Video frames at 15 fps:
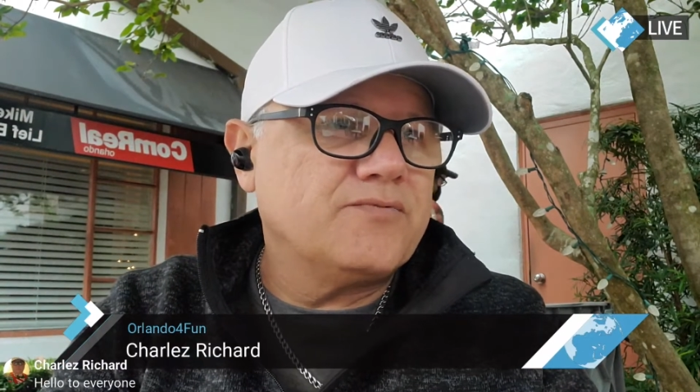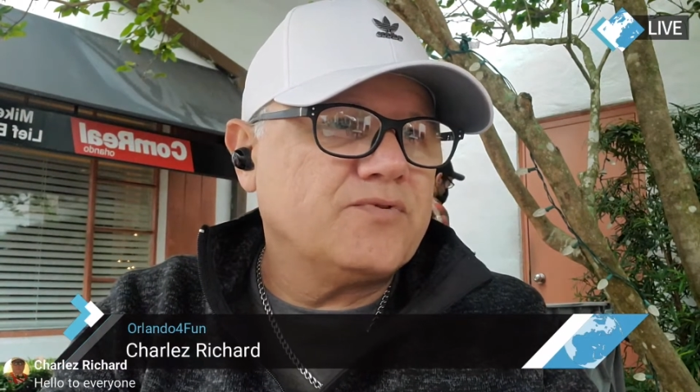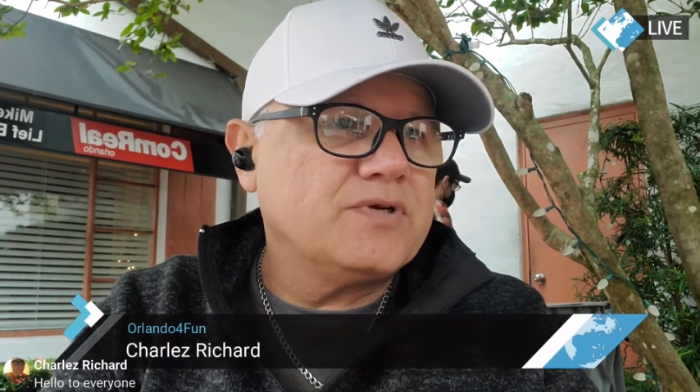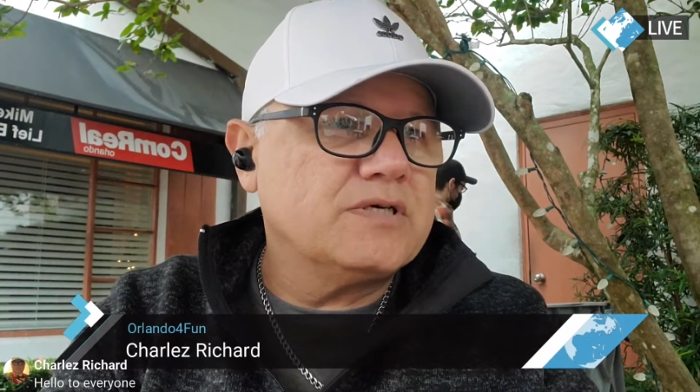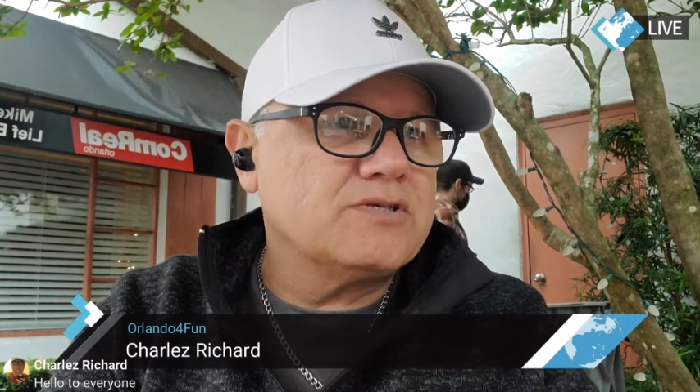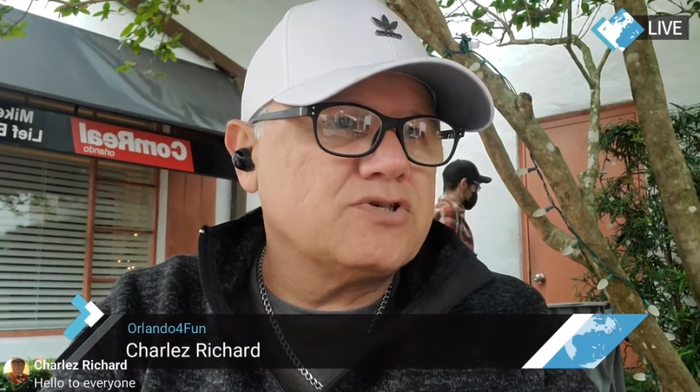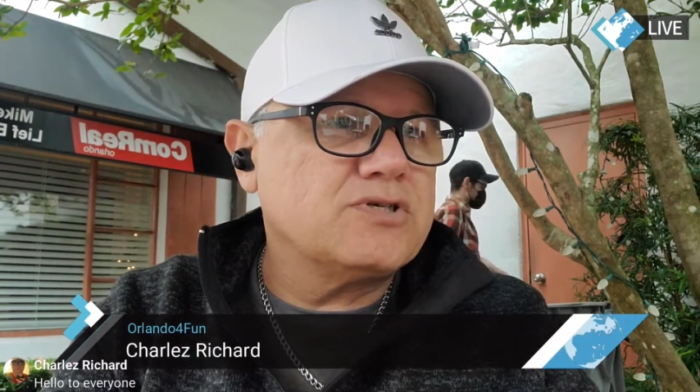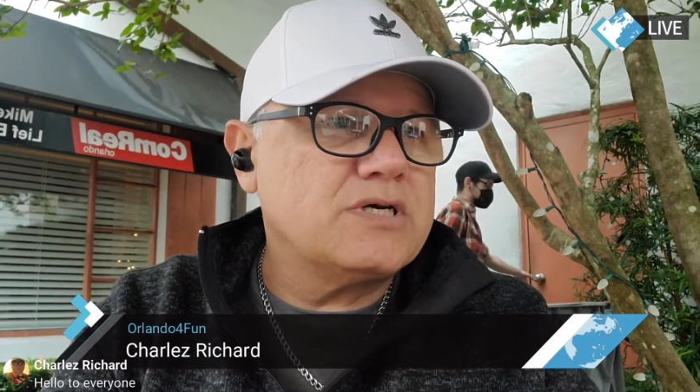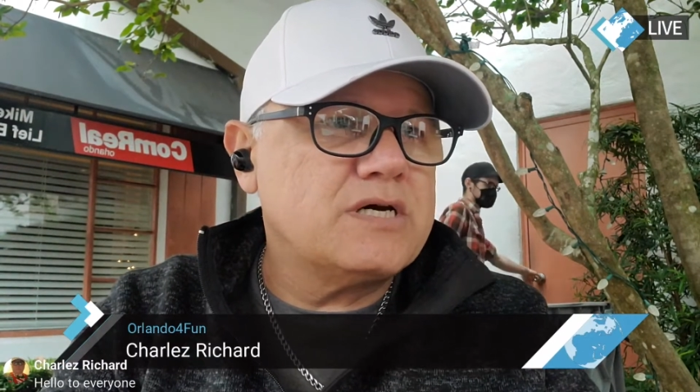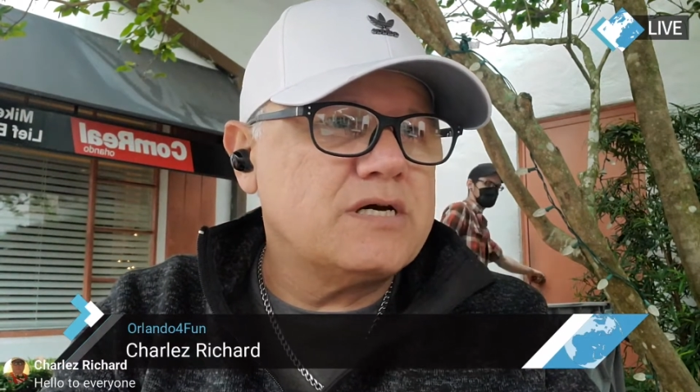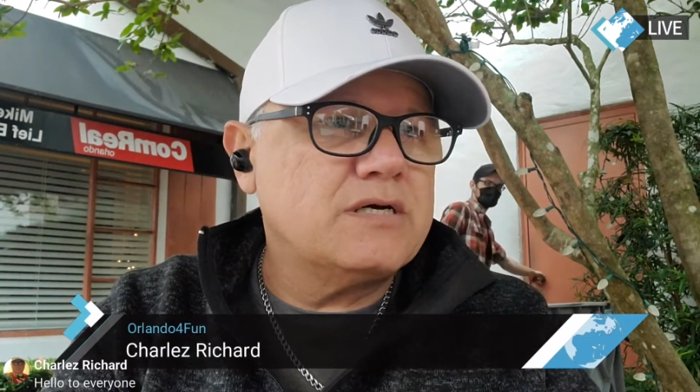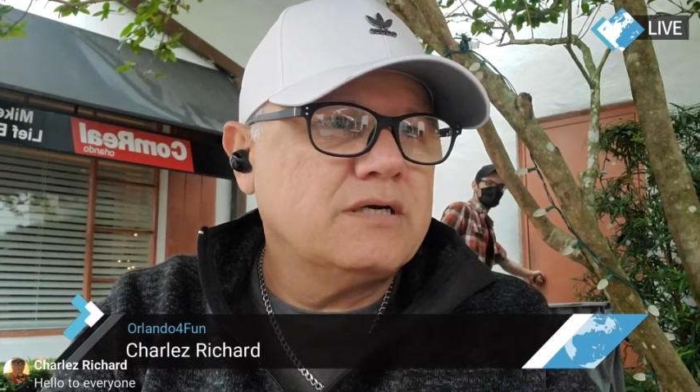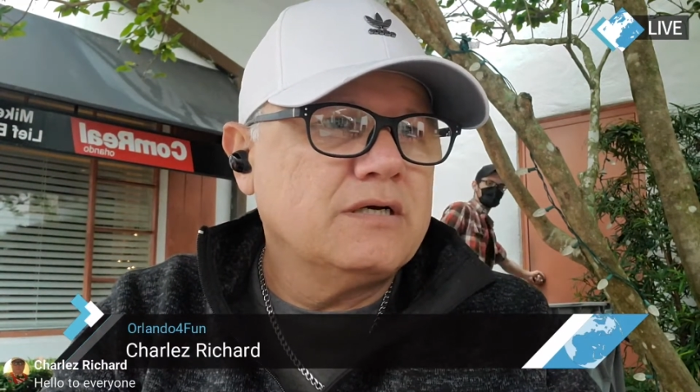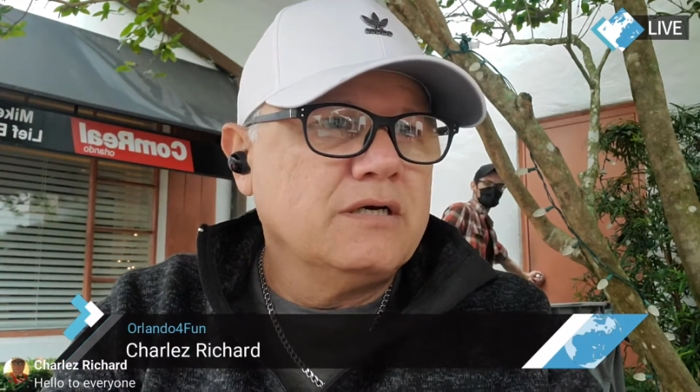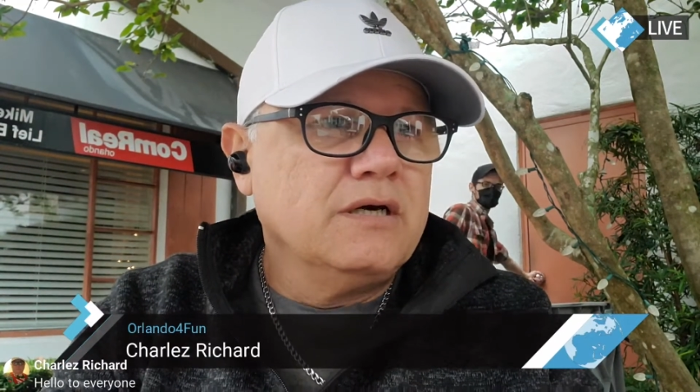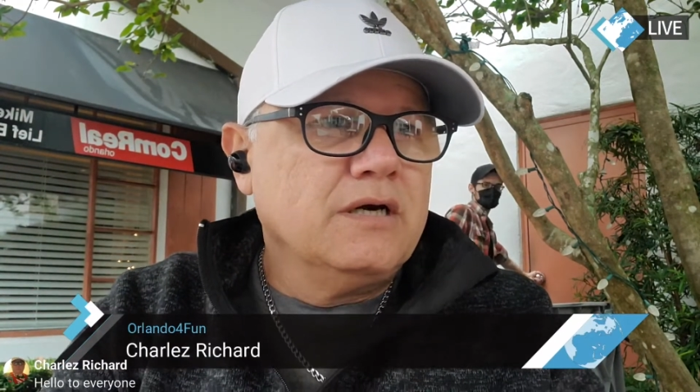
definite share.